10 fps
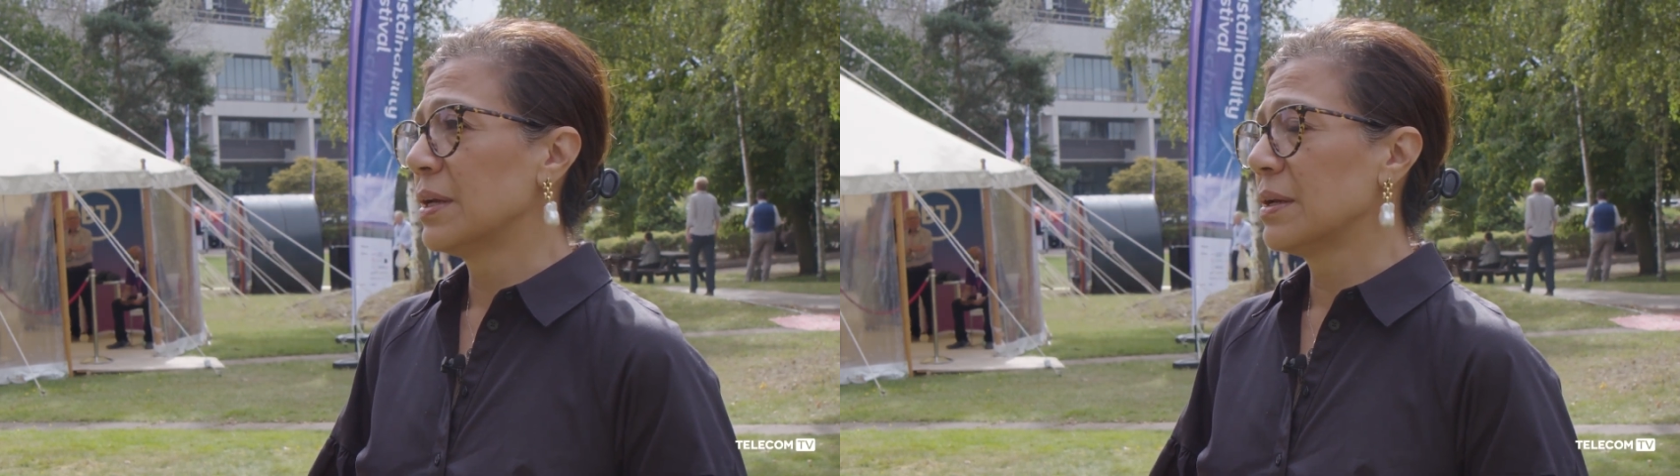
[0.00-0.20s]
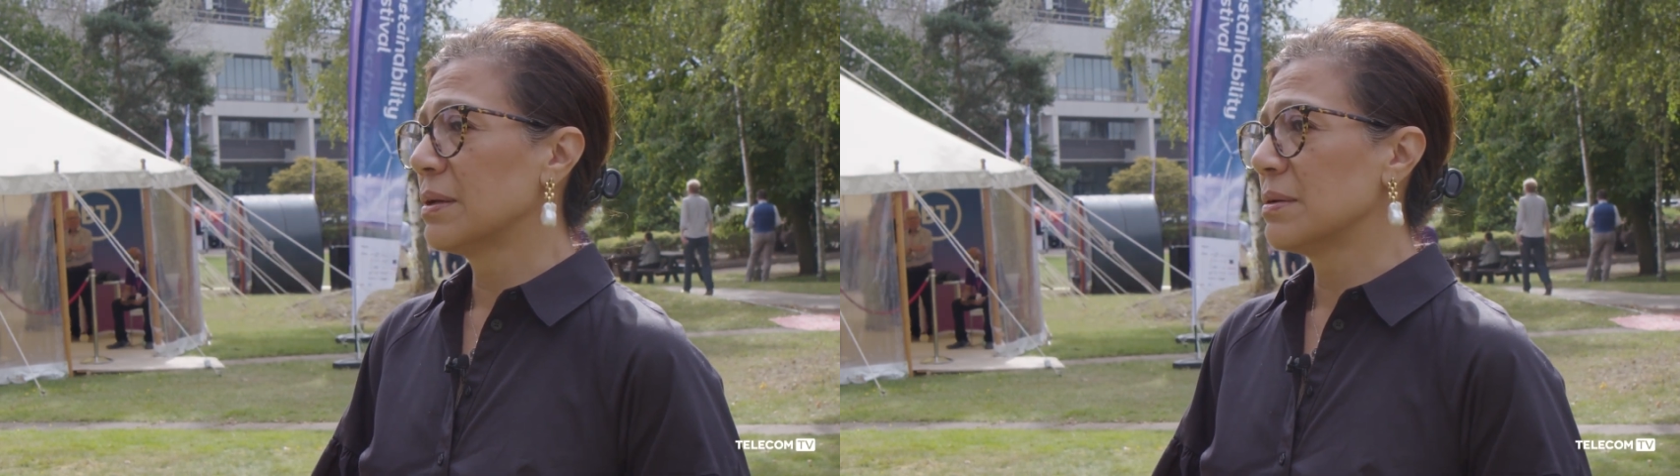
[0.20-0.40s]

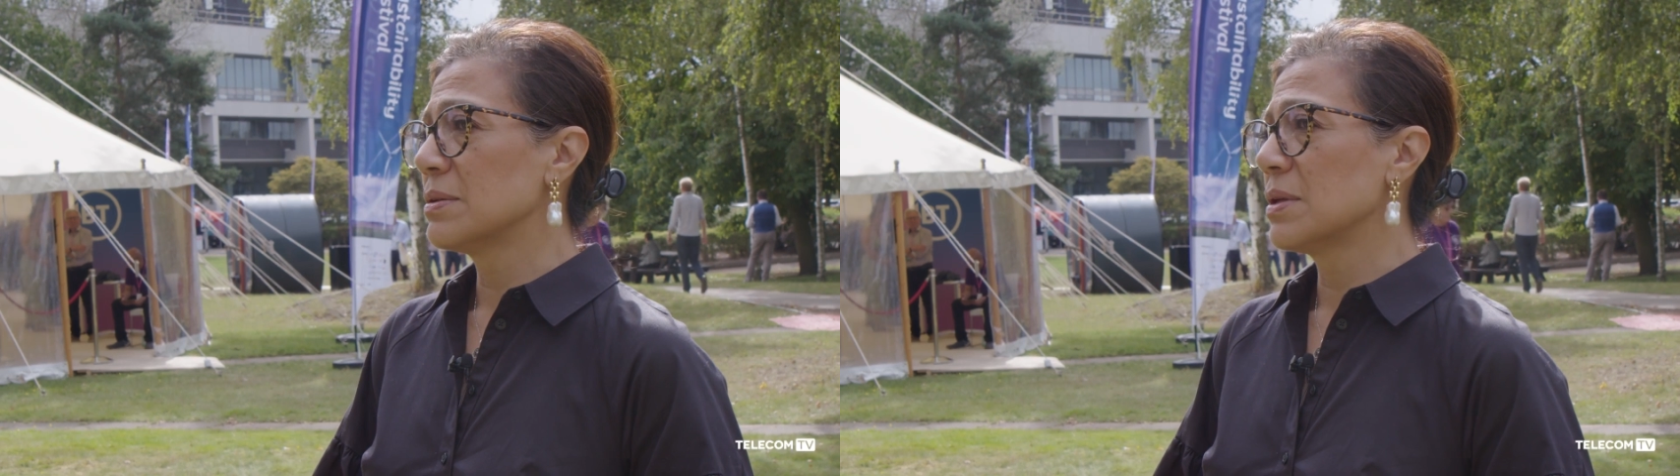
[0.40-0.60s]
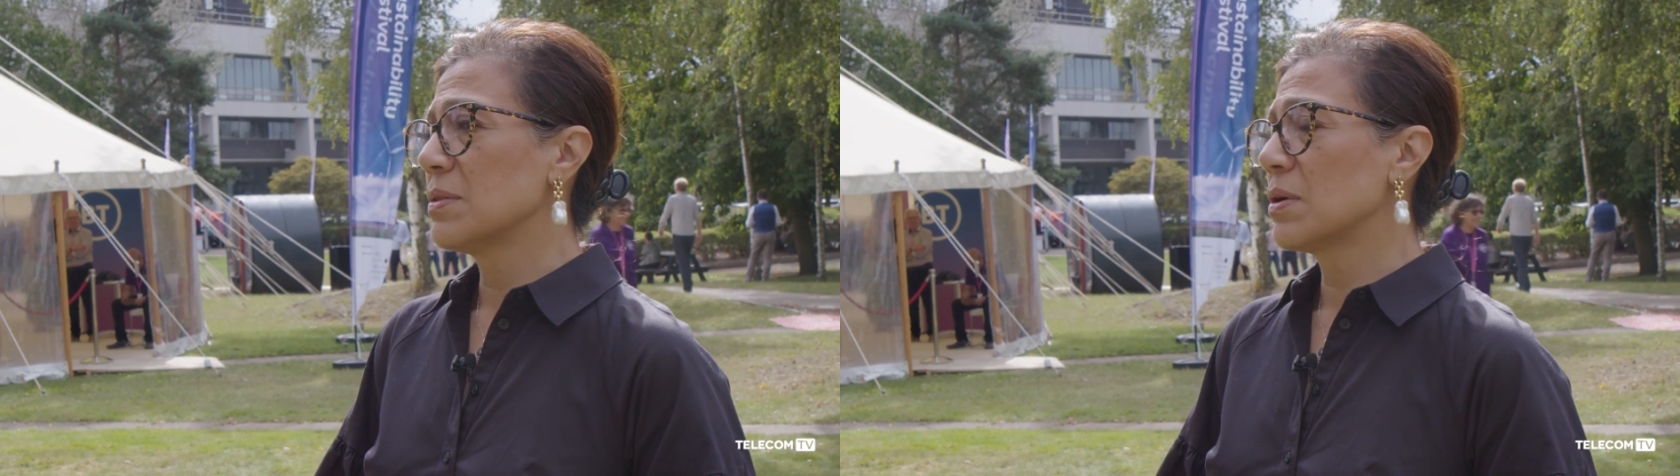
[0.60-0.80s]
Uh,
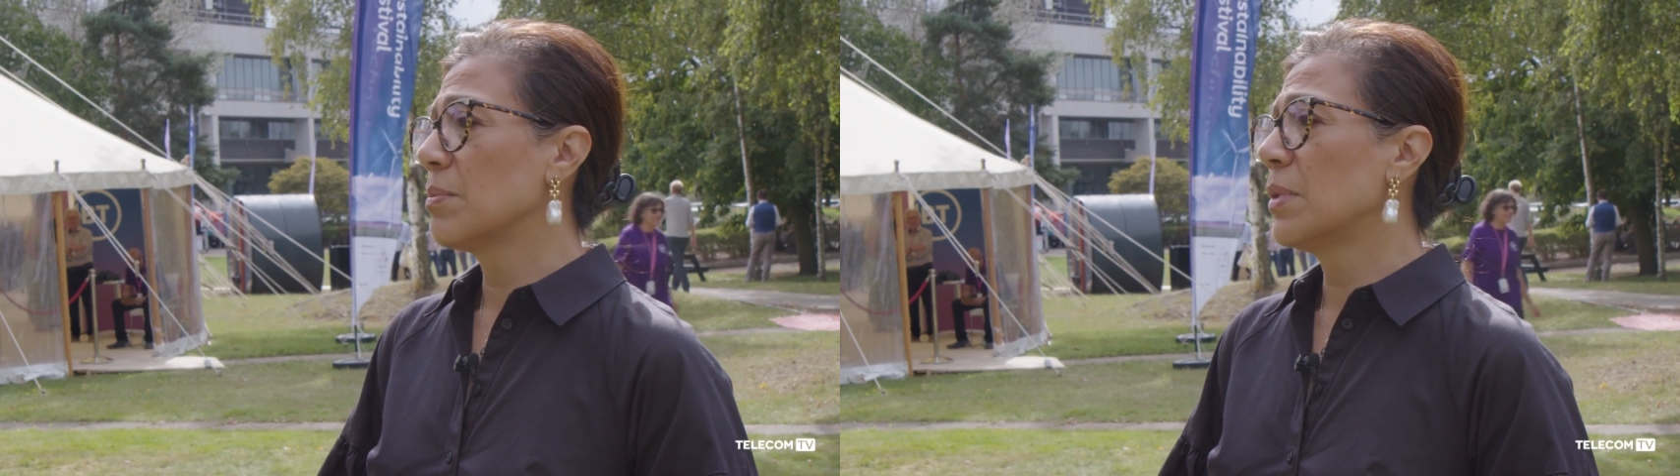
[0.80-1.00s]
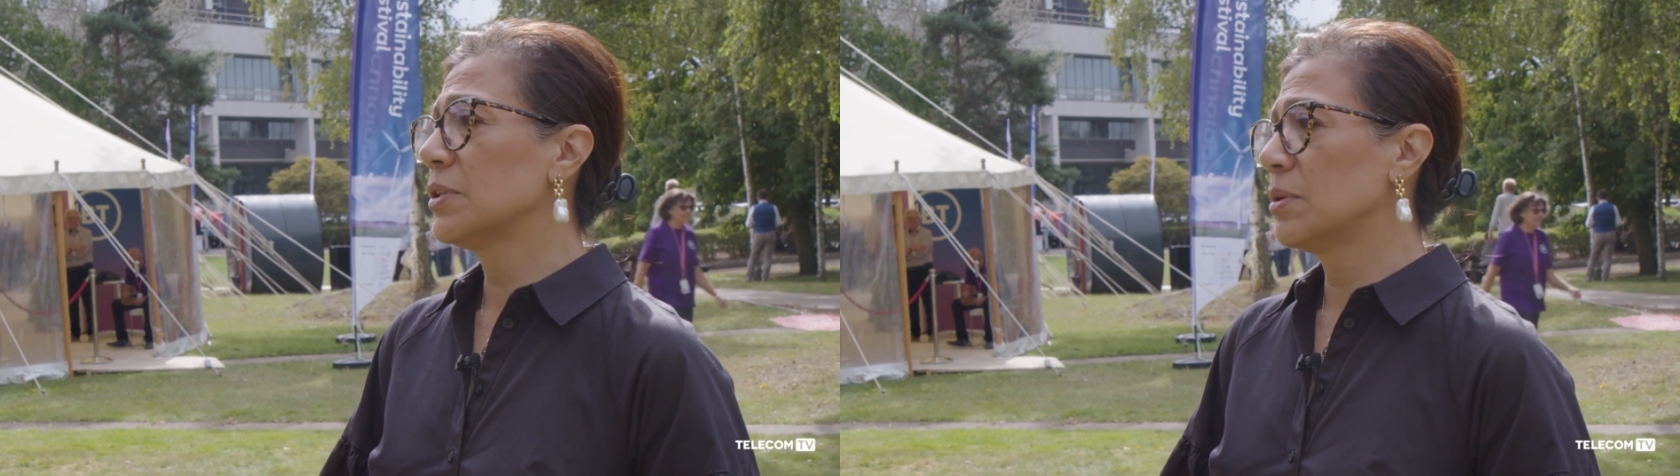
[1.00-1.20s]
and there
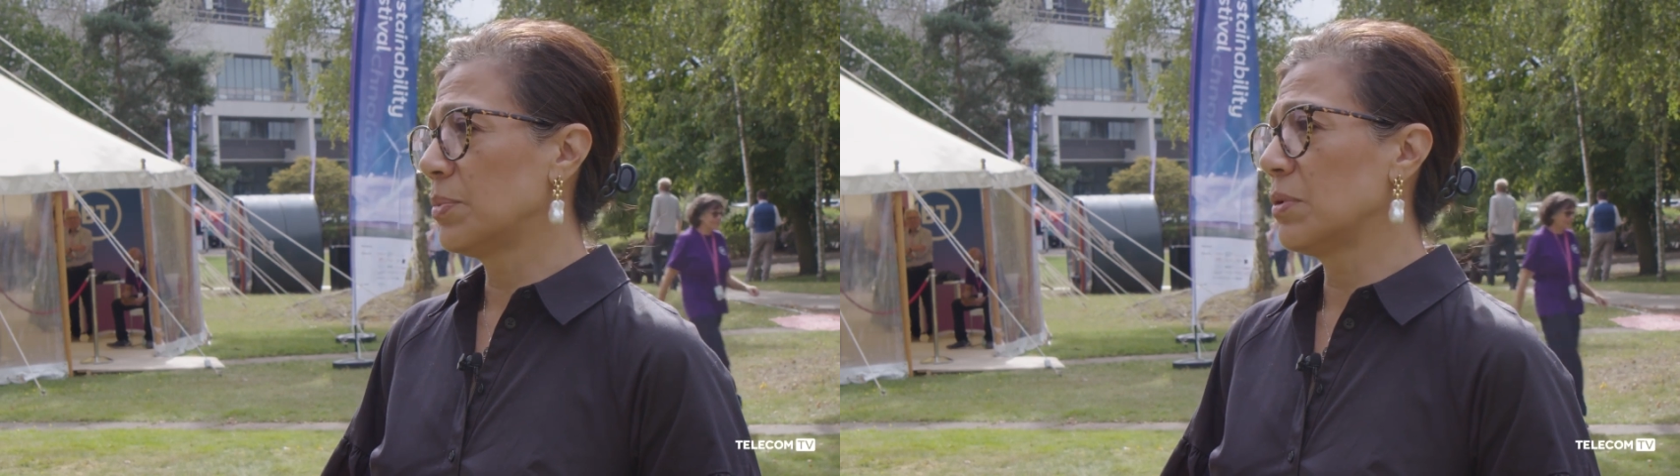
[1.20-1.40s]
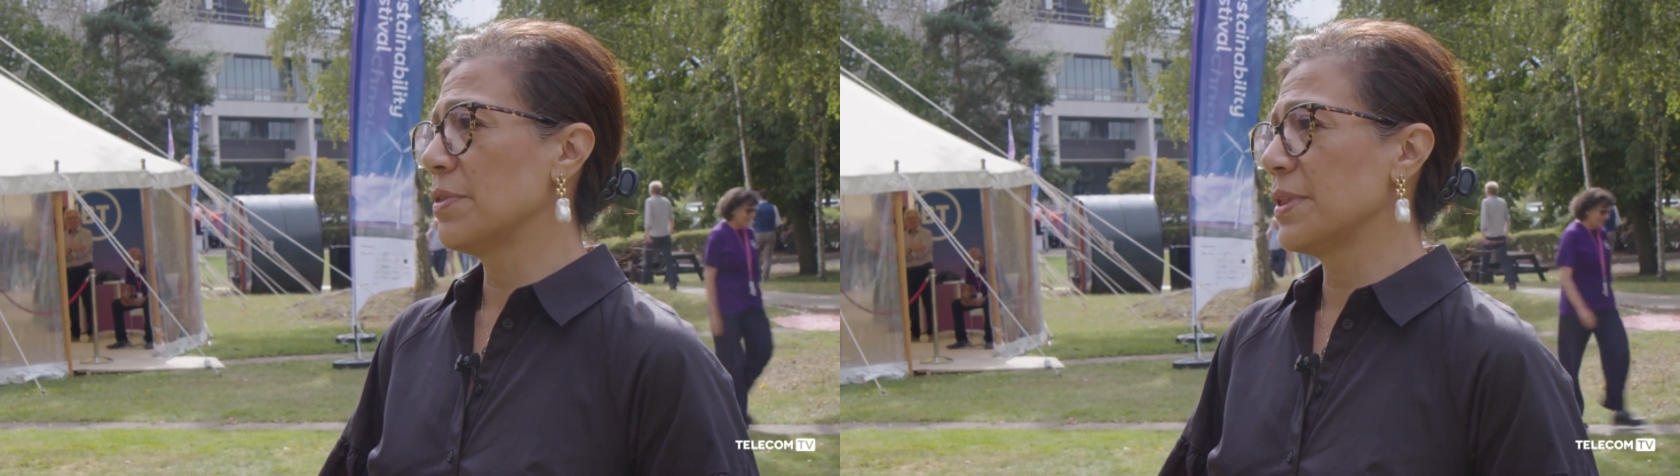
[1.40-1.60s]
are
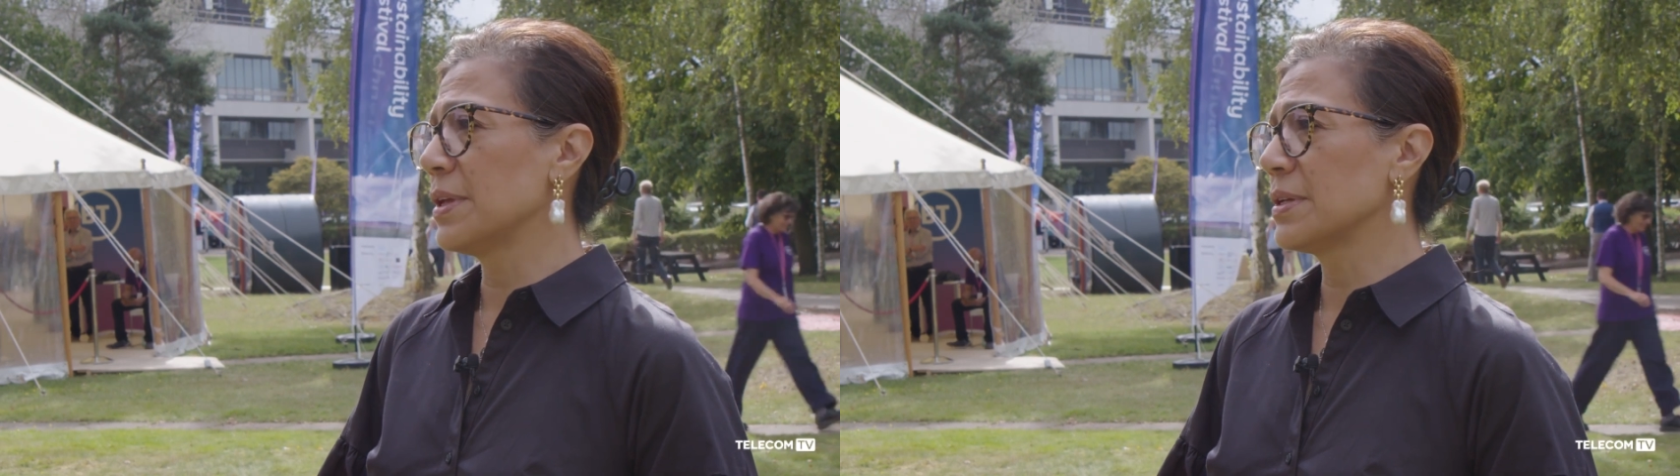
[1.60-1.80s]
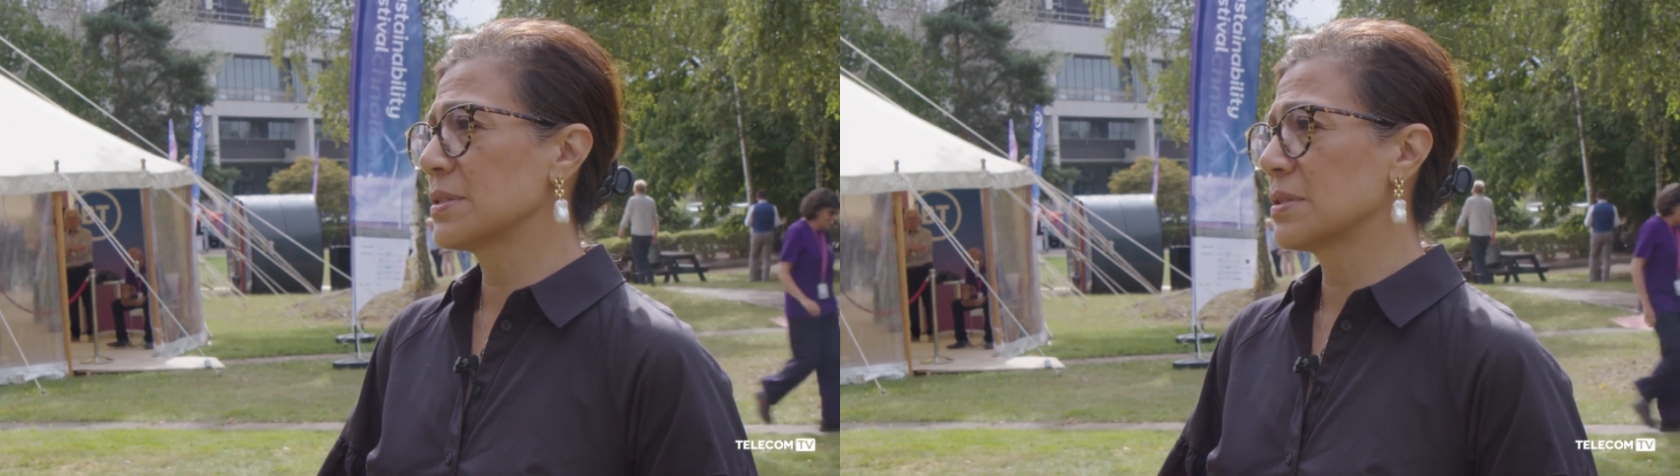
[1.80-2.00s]
multiple
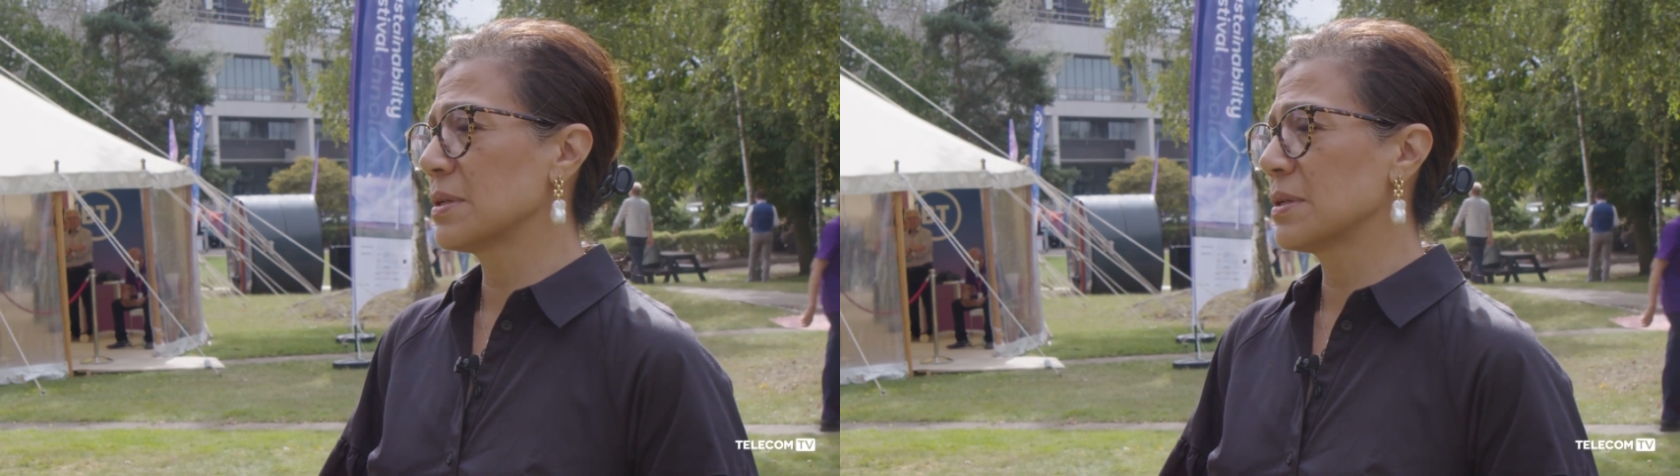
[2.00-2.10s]
things.